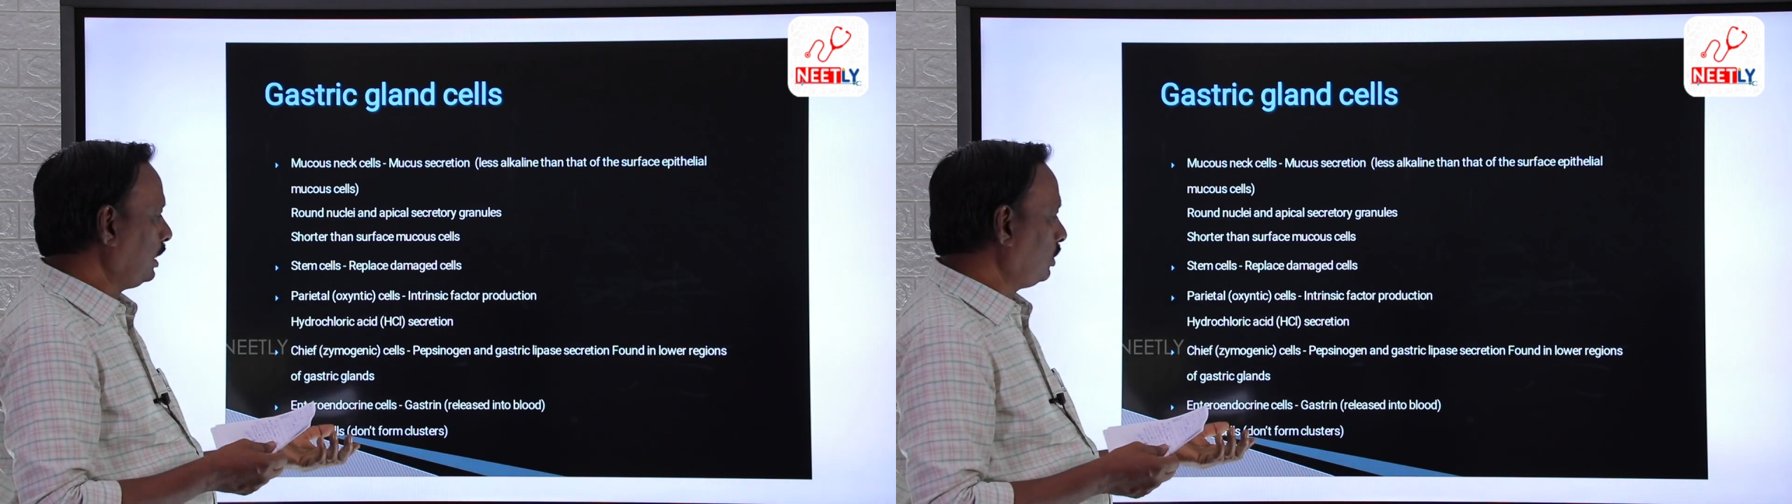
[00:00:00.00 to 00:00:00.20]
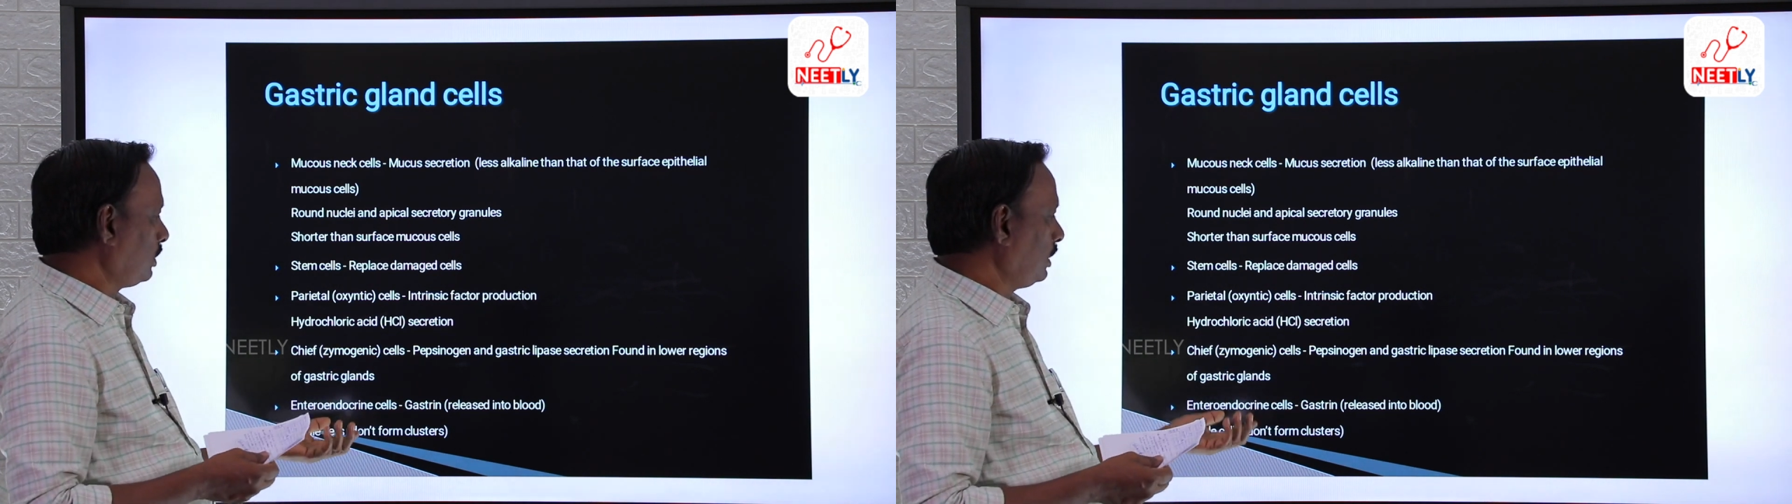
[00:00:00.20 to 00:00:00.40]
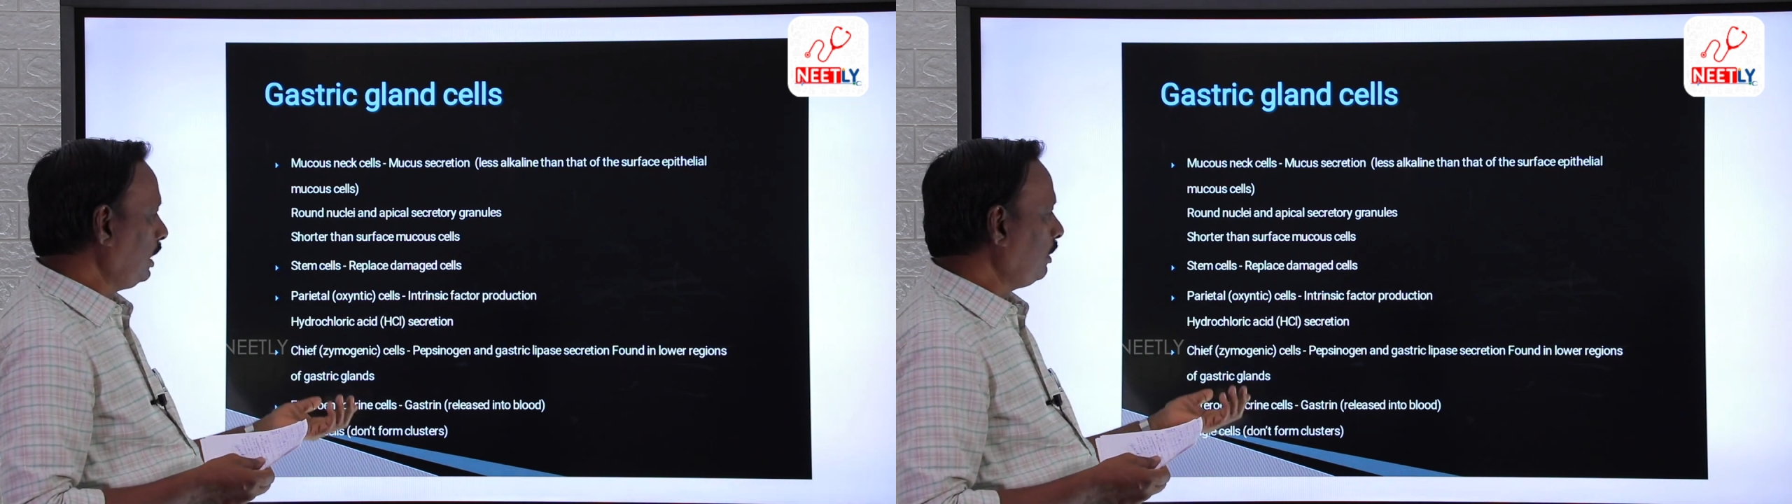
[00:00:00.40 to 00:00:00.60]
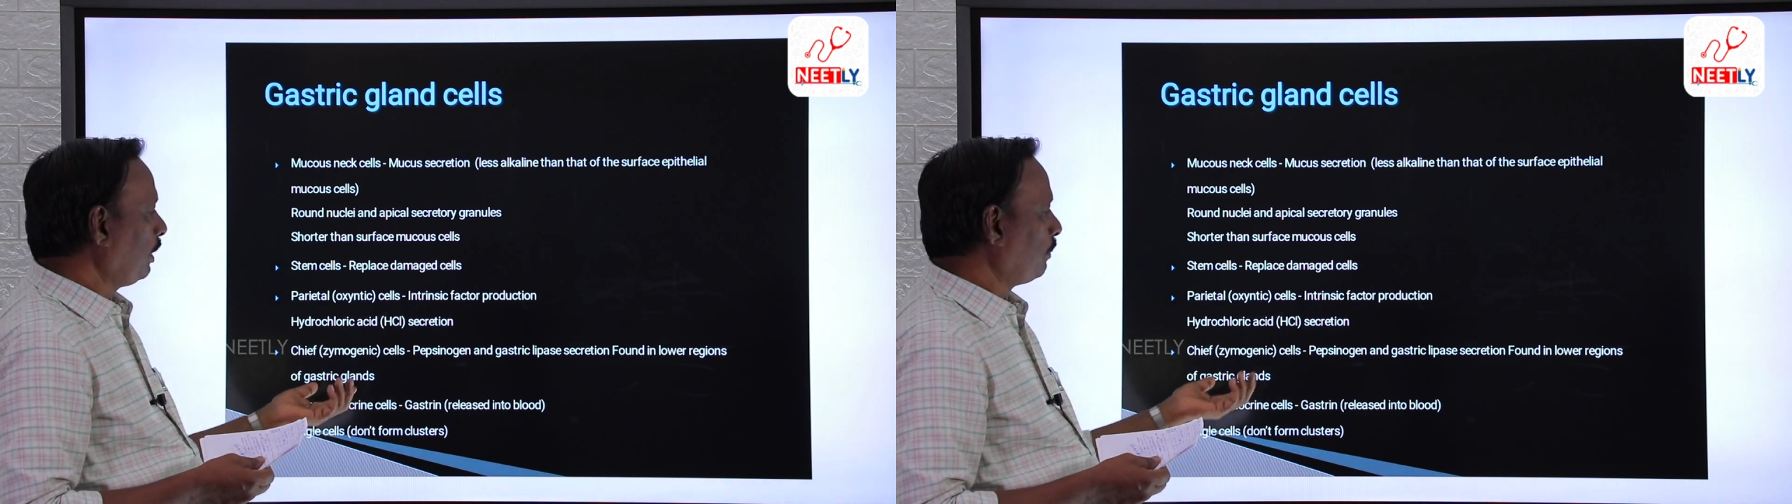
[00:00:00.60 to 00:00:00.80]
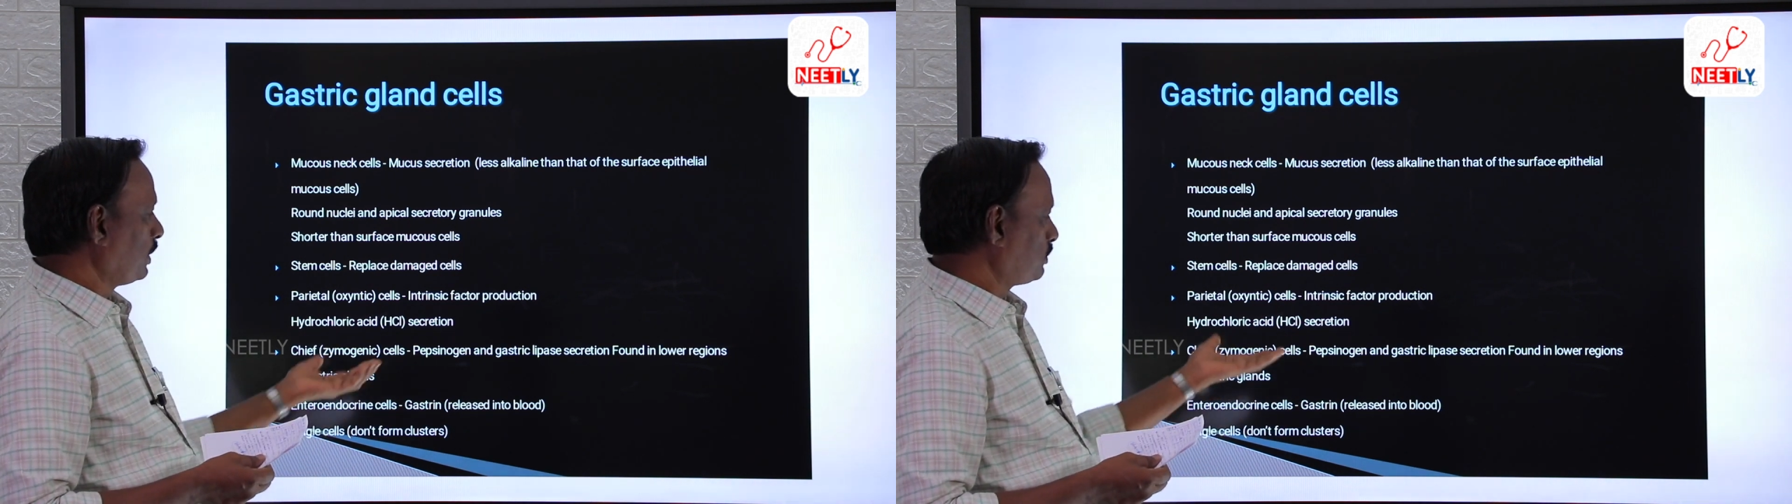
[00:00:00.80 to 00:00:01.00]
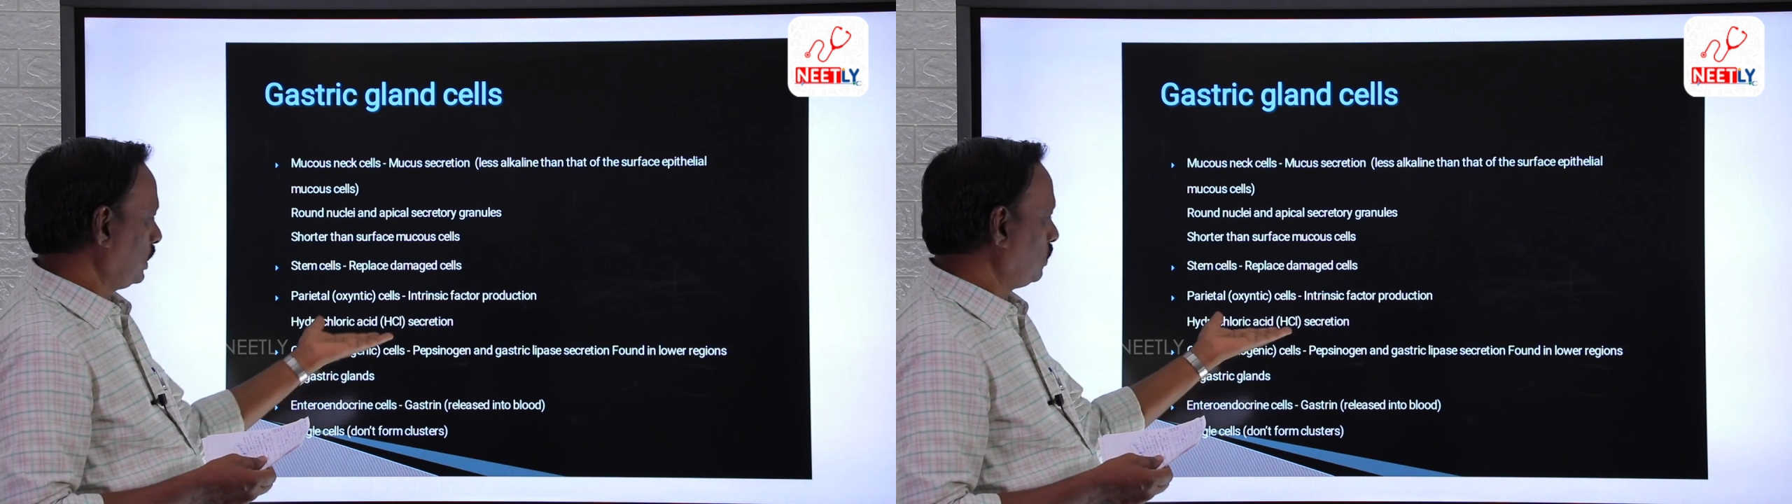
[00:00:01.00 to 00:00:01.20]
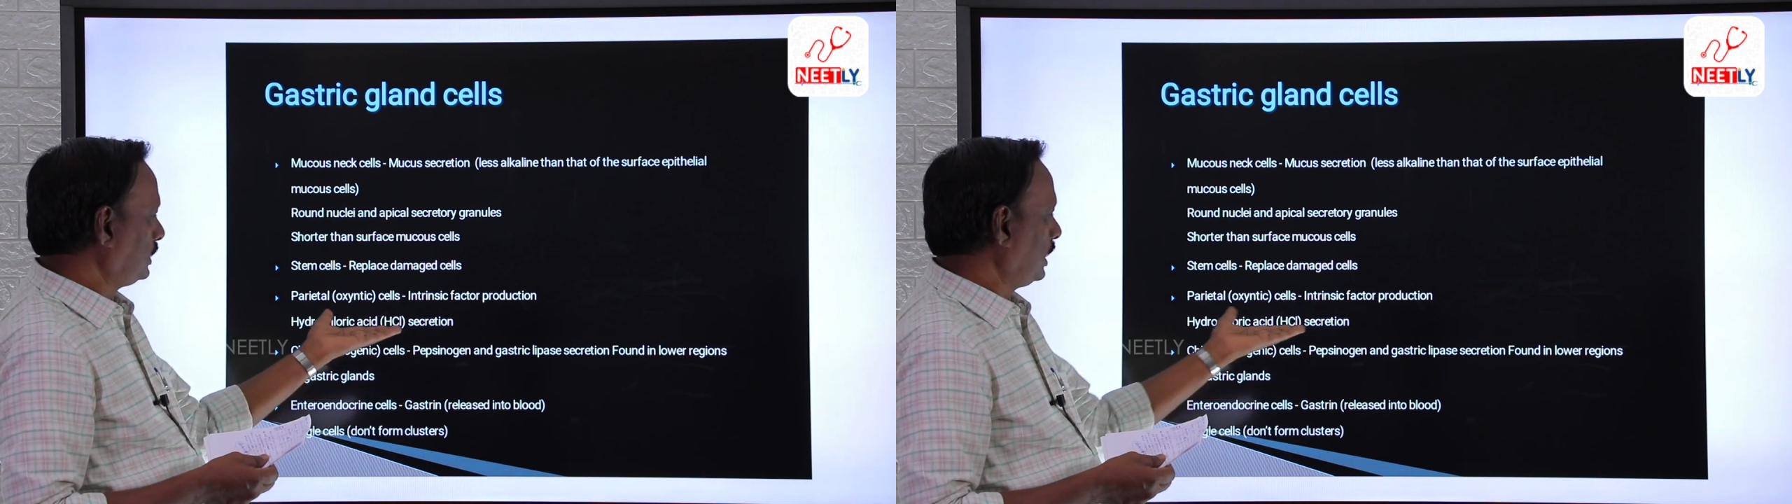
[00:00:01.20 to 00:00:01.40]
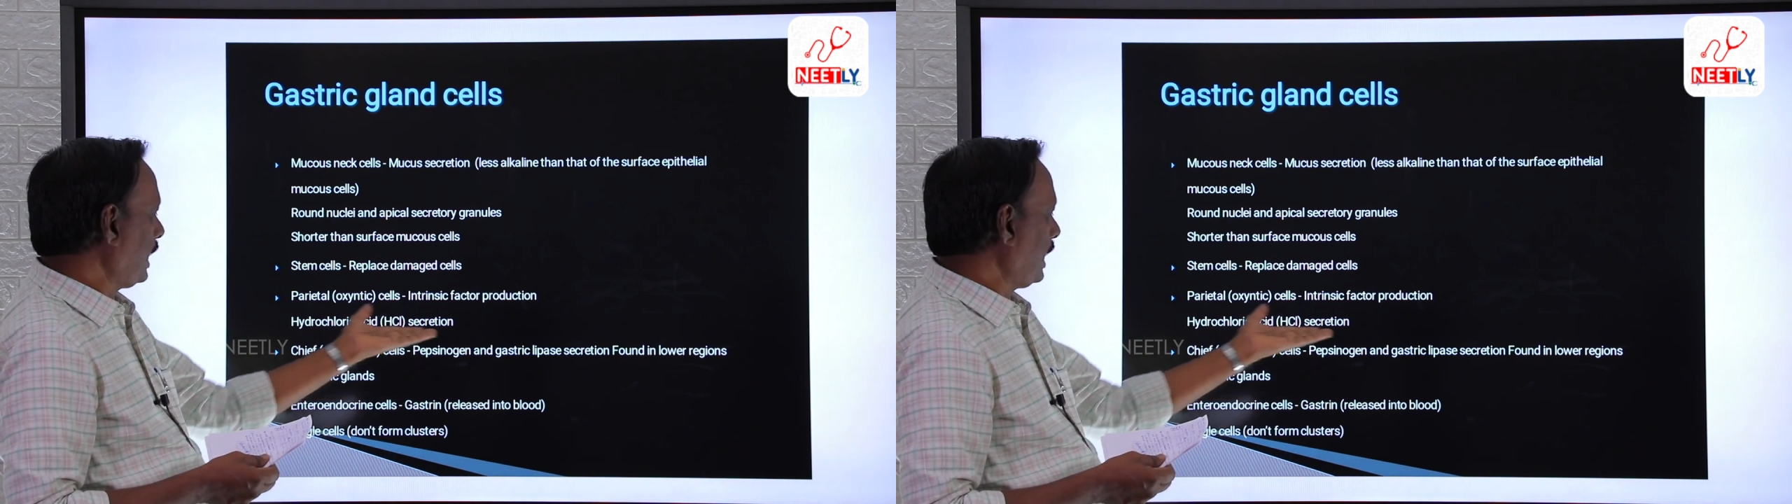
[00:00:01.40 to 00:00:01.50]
into the pepsinogen